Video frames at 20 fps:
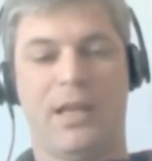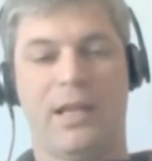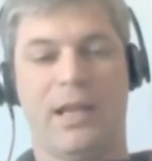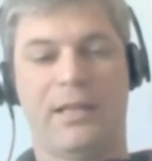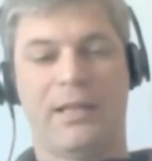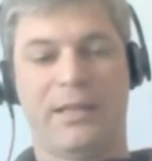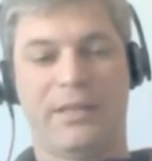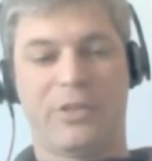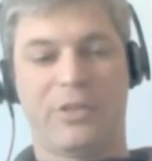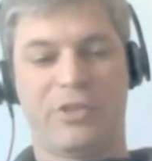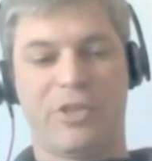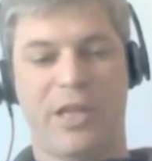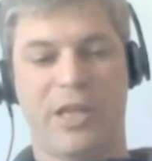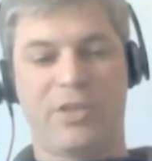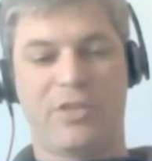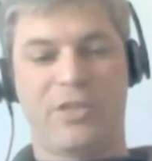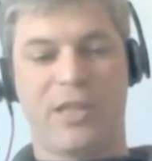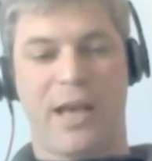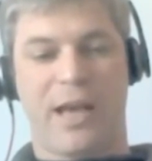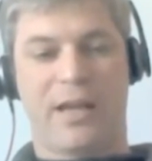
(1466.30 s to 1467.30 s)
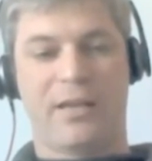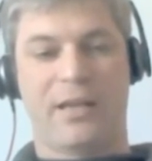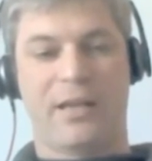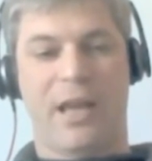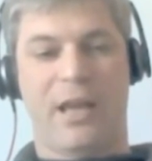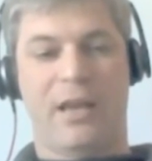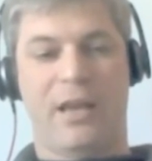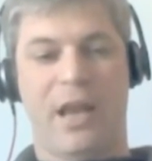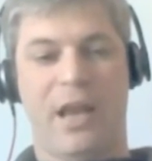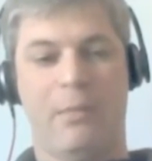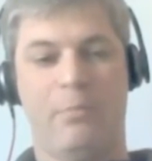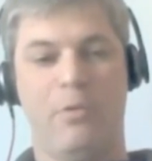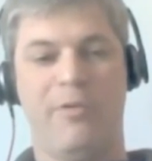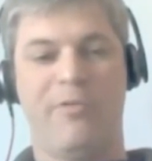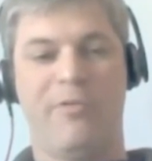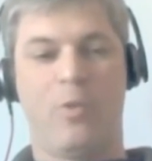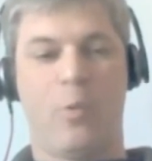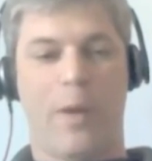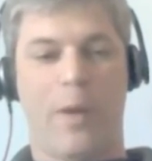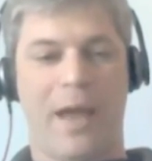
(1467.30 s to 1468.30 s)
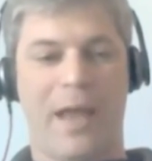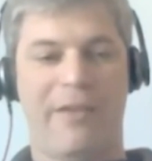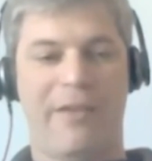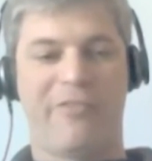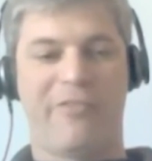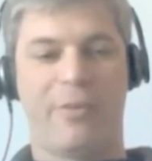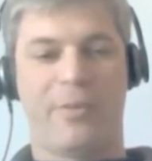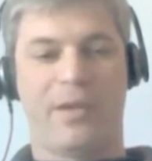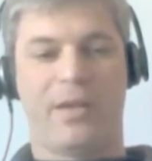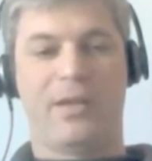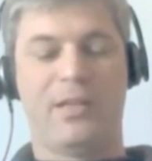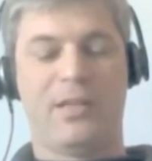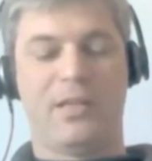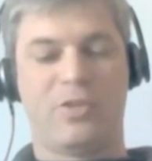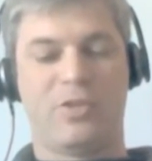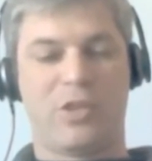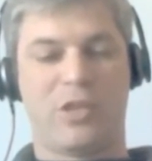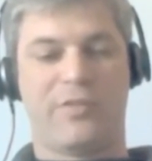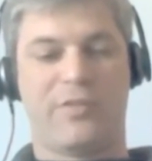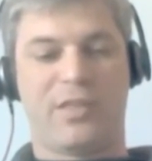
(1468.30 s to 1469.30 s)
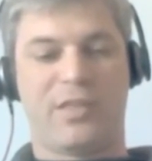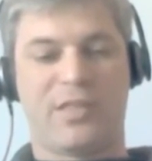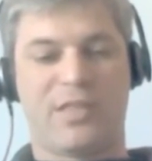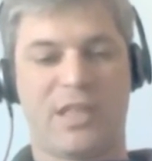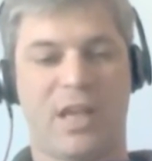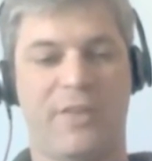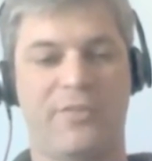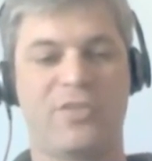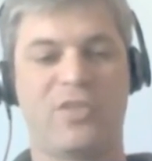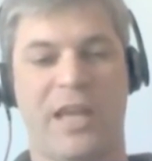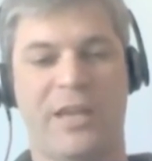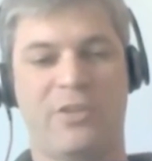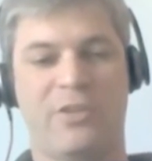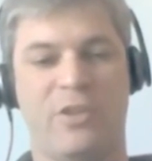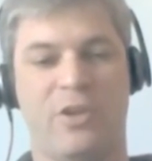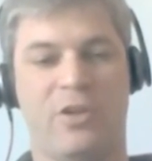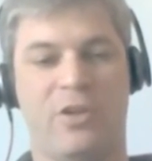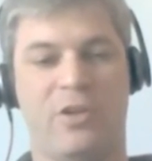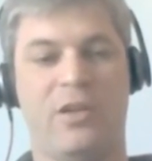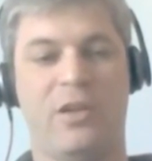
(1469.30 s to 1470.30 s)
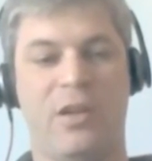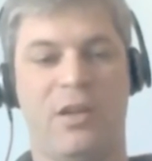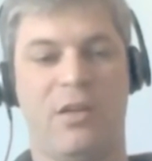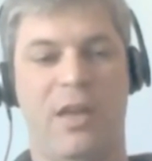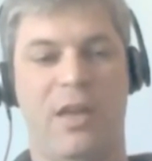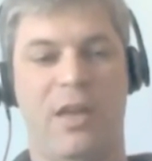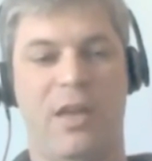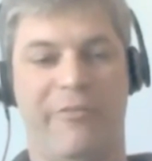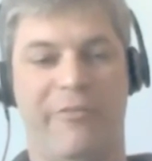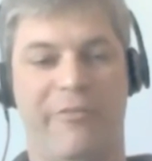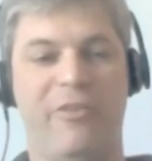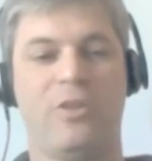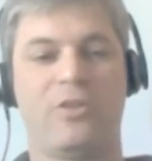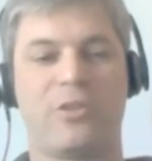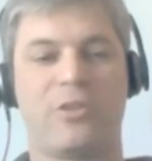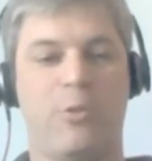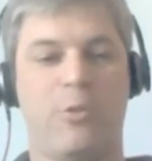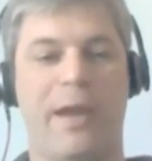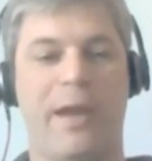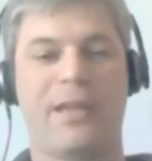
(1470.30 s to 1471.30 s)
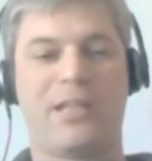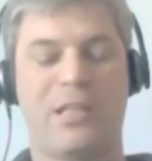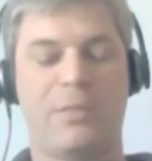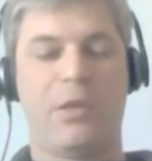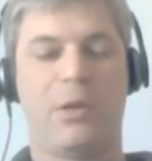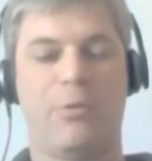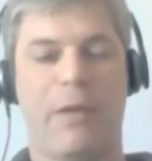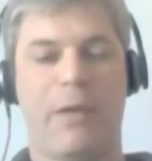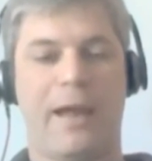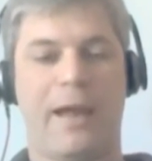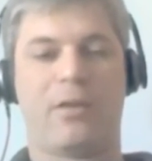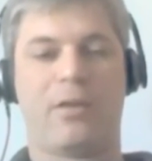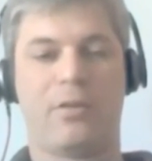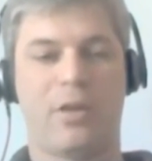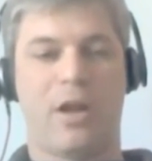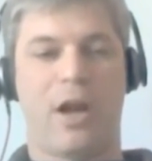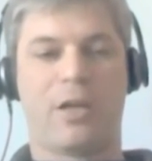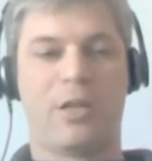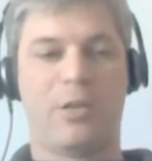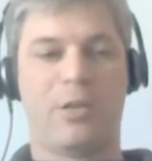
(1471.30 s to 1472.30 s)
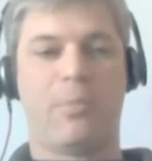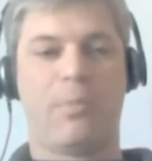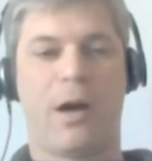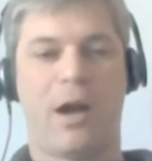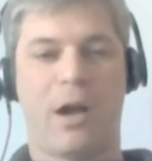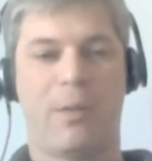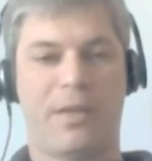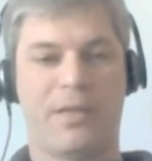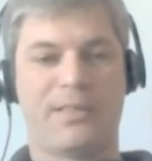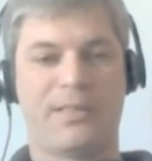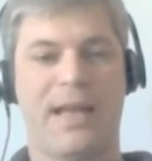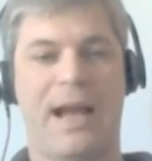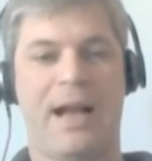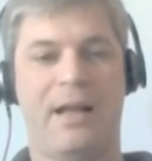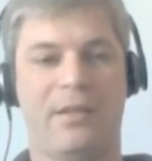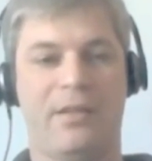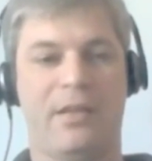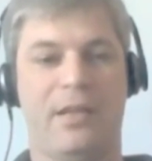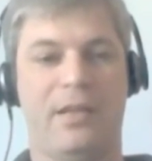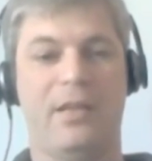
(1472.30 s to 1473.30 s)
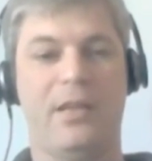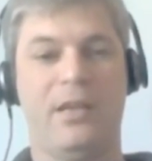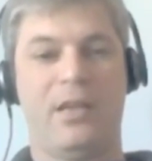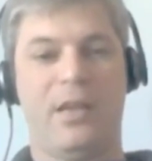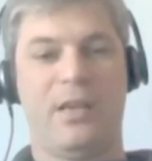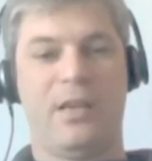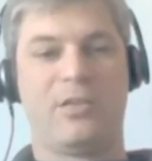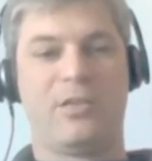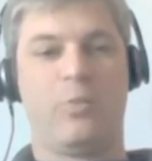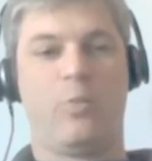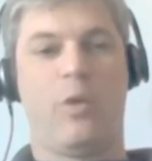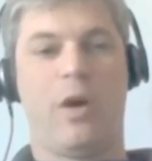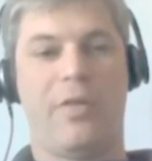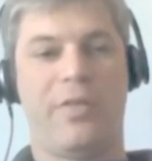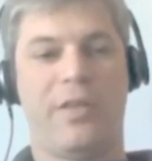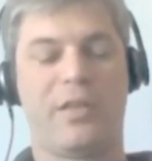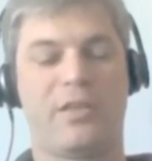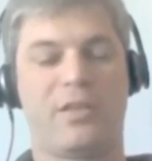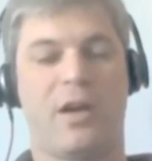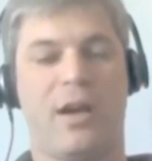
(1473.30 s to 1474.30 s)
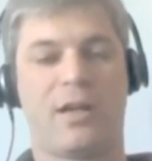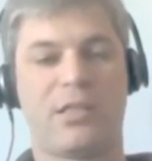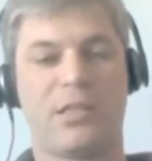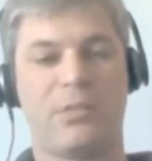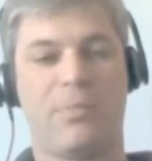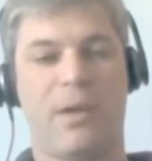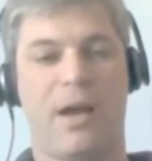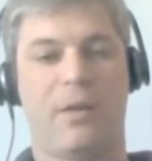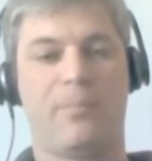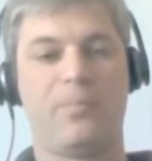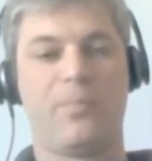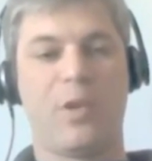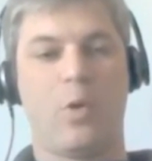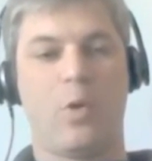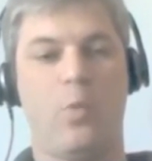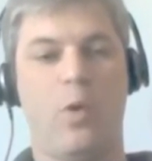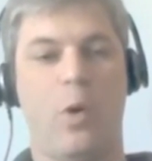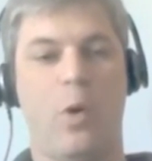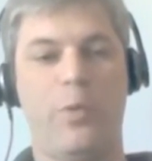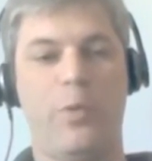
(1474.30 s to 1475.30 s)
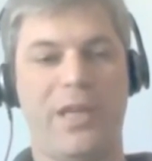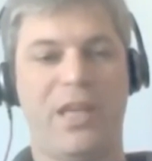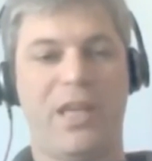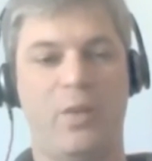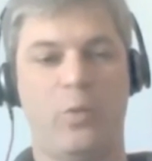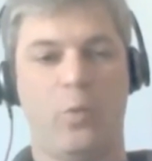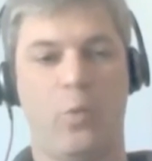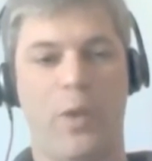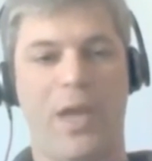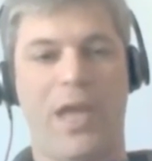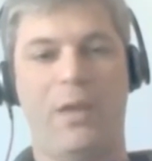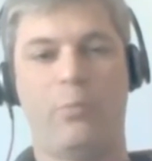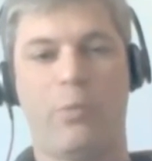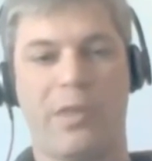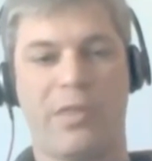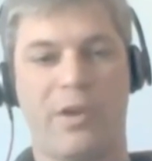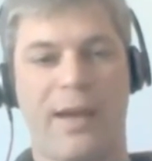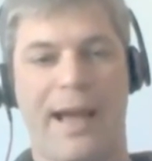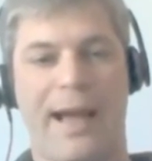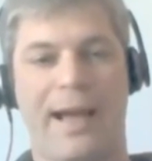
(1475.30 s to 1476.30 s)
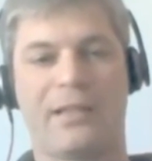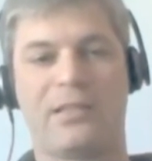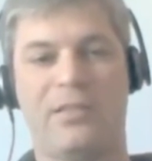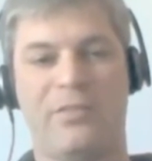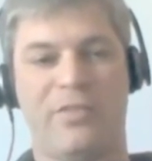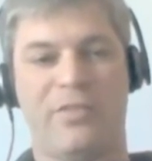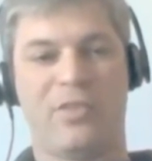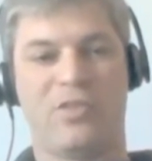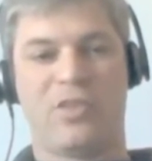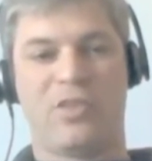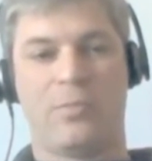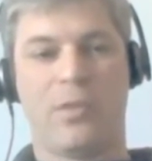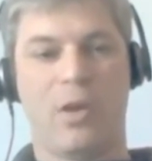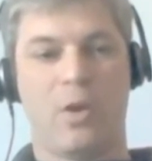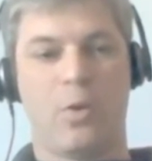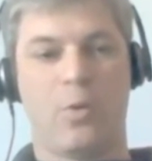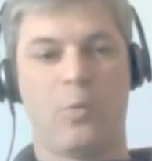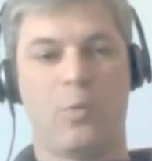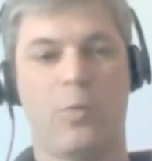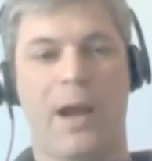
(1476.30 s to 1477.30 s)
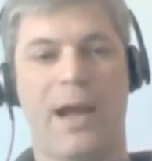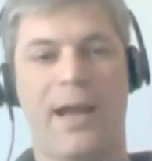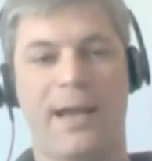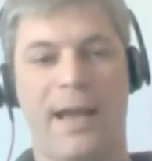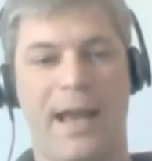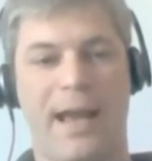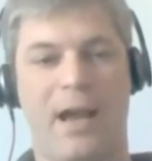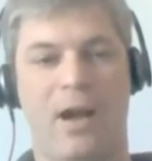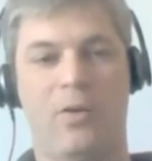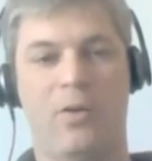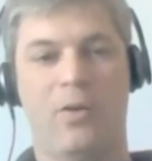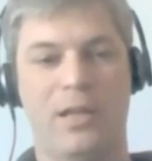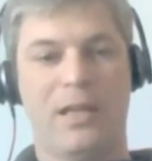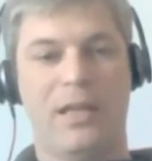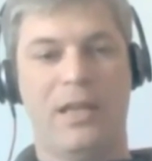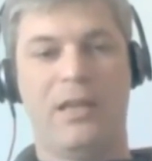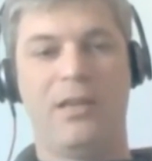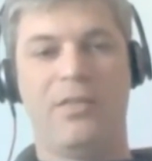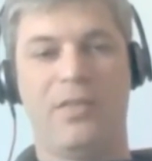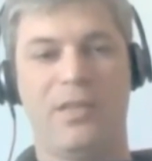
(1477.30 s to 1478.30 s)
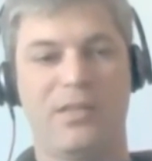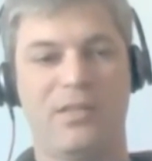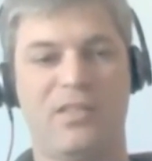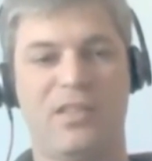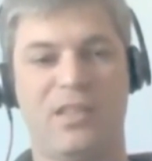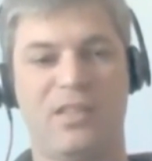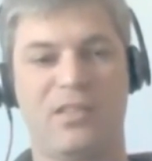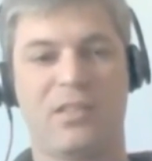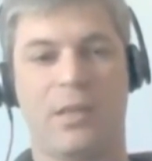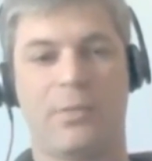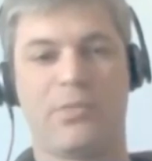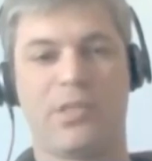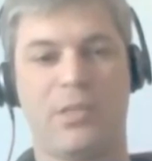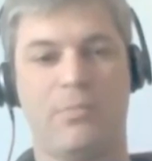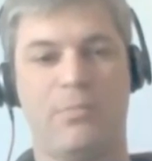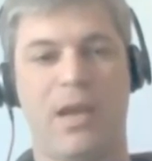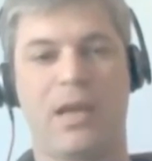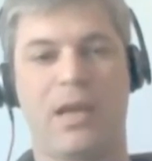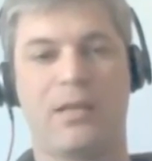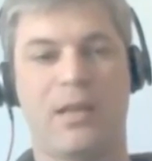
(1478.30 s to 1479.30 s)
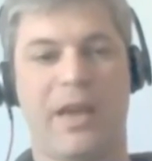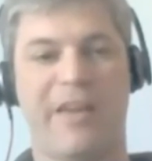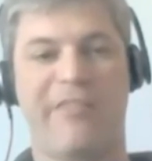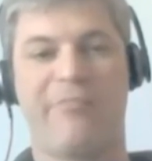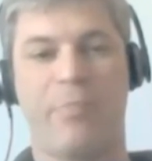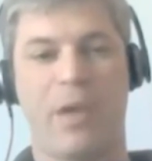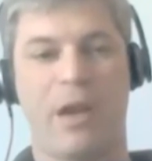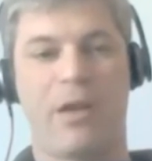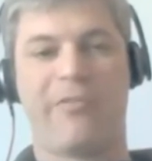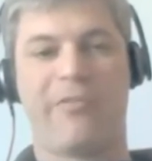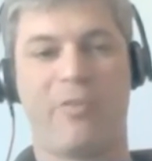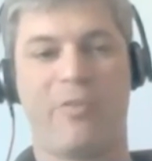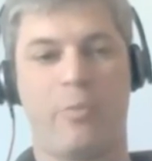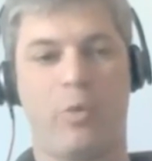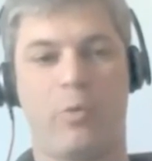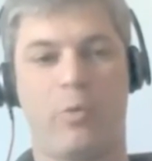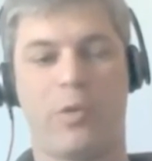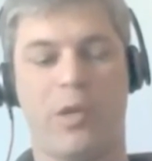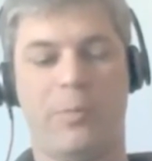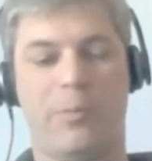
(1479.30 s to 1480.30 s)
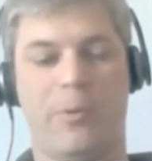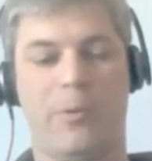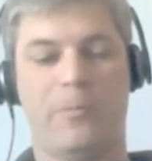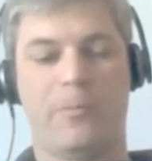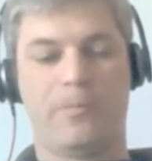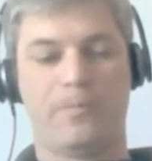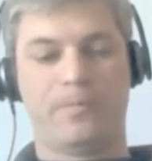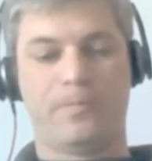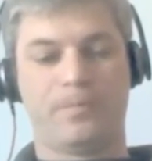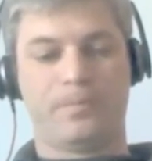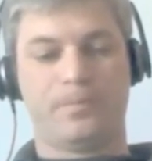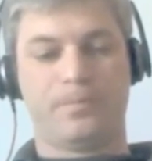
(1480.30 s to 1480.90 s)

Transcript: And I'd like to change that and move away from a sort of a self-centered, it feels great to be a radical occupier mentality, into one that talks about what we can win with our activism right now in this system to make life better for more people.